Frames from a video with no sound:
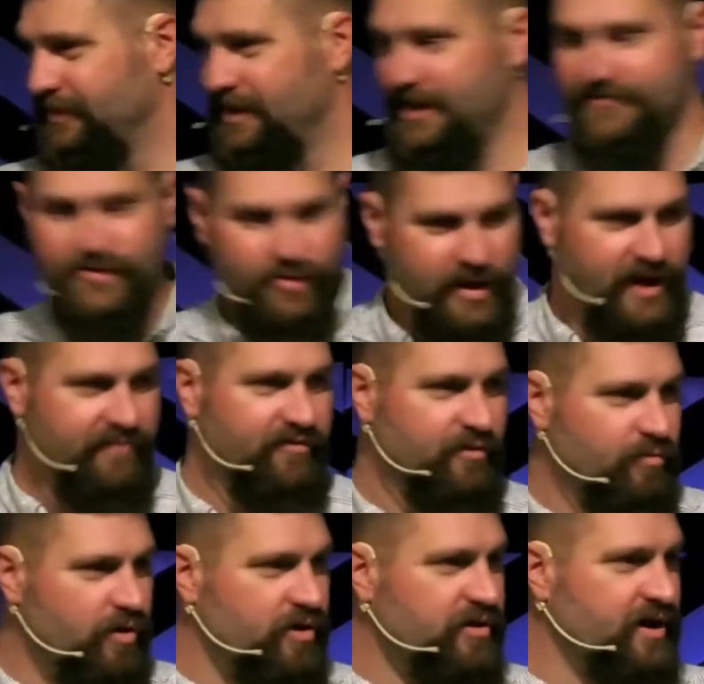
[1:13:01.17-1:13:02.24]
Have you ever
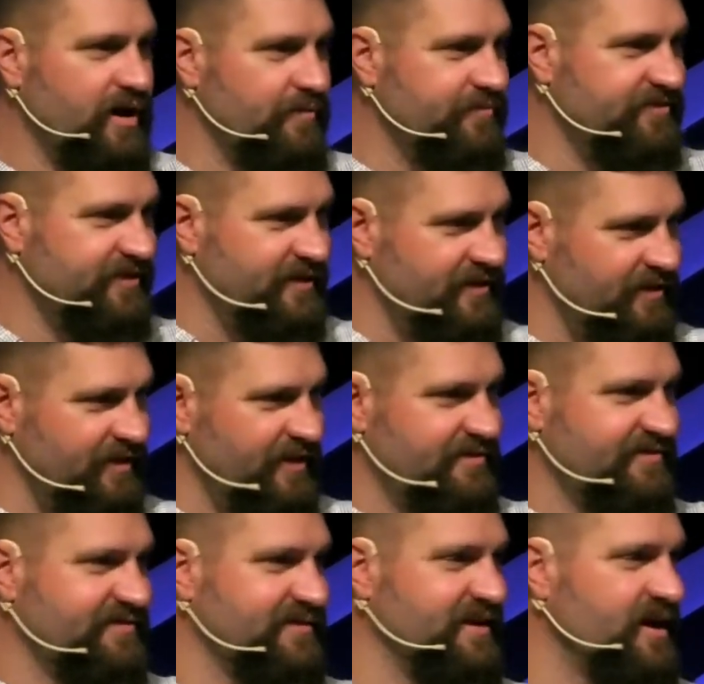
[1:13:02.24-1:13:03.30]
woke up and said,
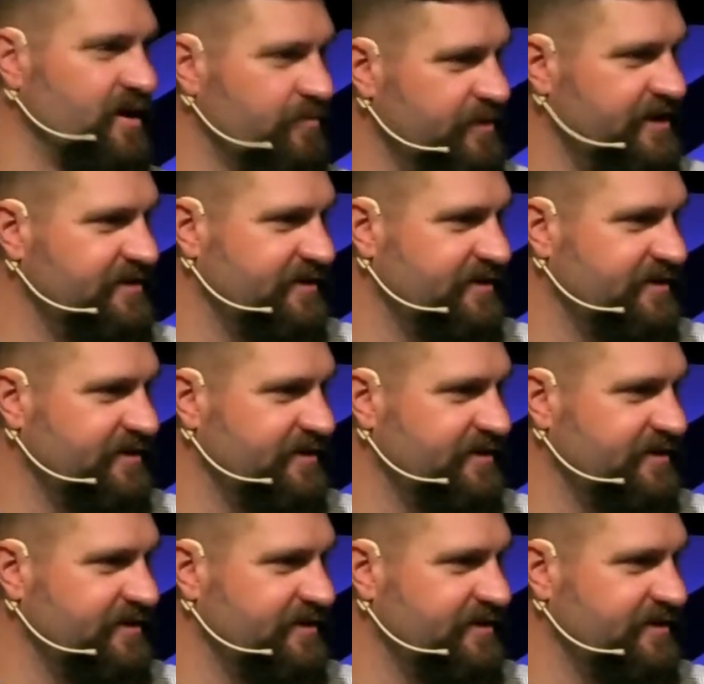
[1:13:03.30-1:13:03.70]
Let's see how many